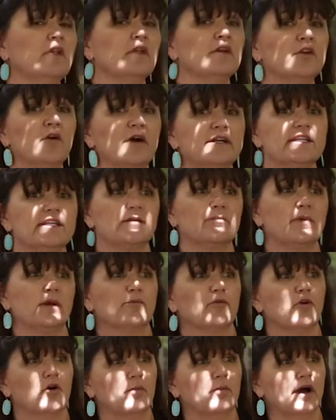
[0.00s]
You know, I take my
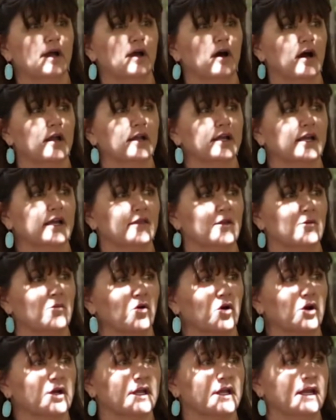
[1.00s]
probiotic in the
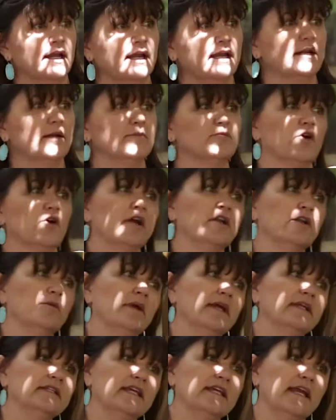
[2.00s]
morning and I'm trying to
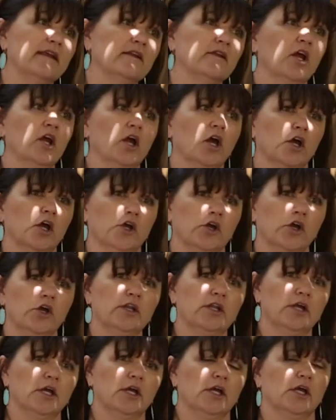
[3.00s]
maintain
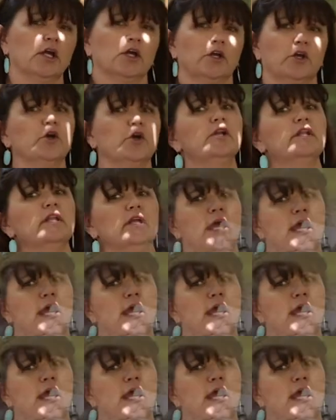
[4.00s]
good, good